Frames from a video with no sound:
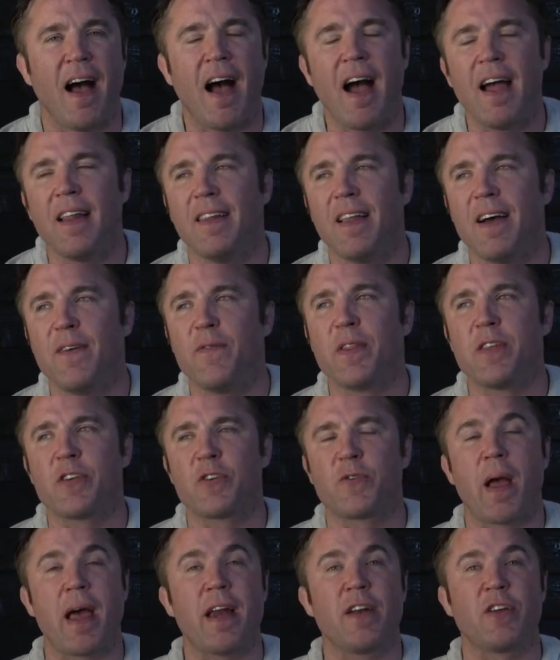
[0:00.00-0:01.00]
I love what the
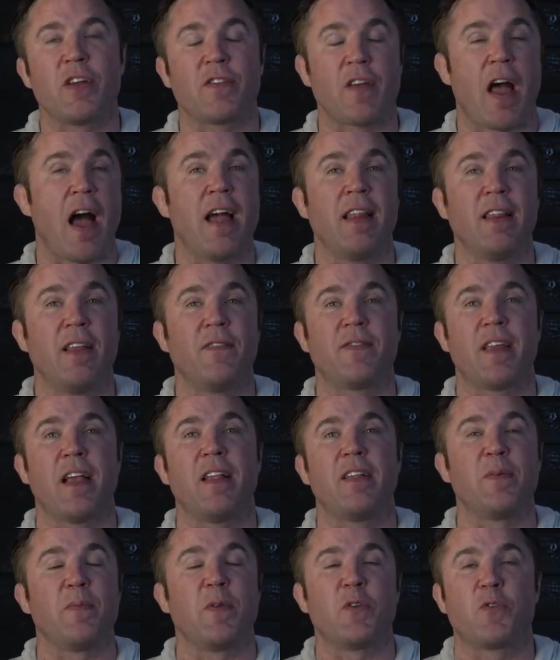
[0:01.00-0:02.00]
strategy is. I love
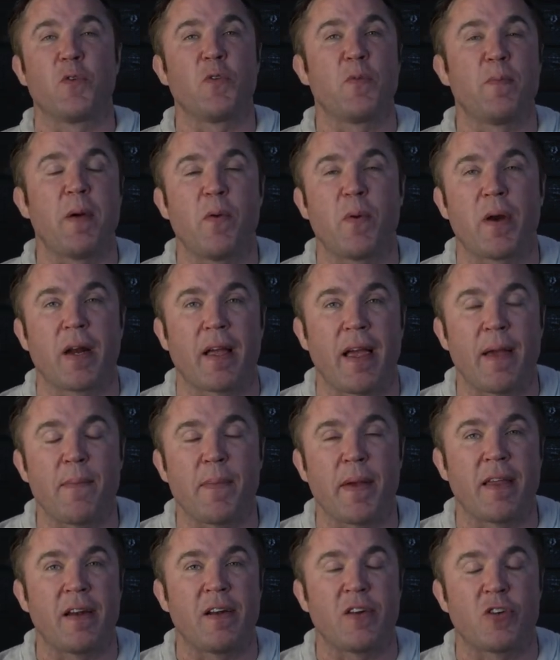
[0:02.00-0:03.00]
telling him the truth about what a
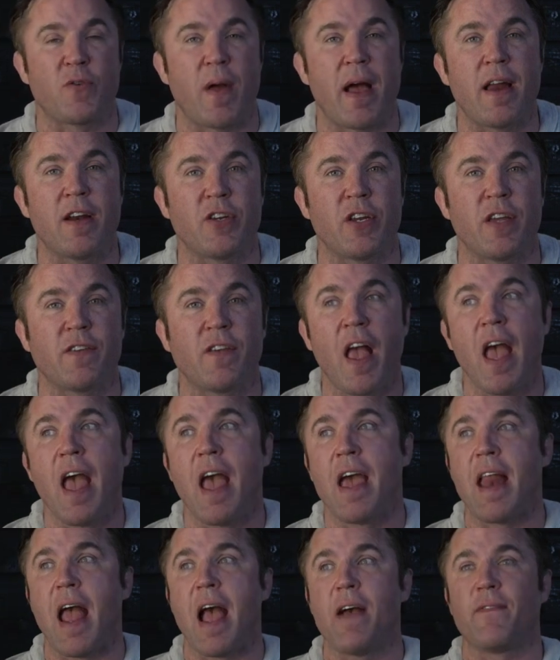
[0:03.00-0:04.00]
game plan and a strategy is
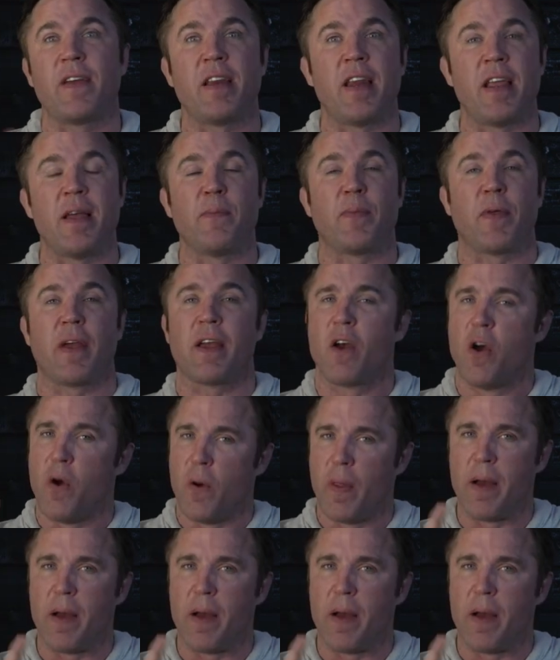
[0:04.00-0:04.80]
and having him think,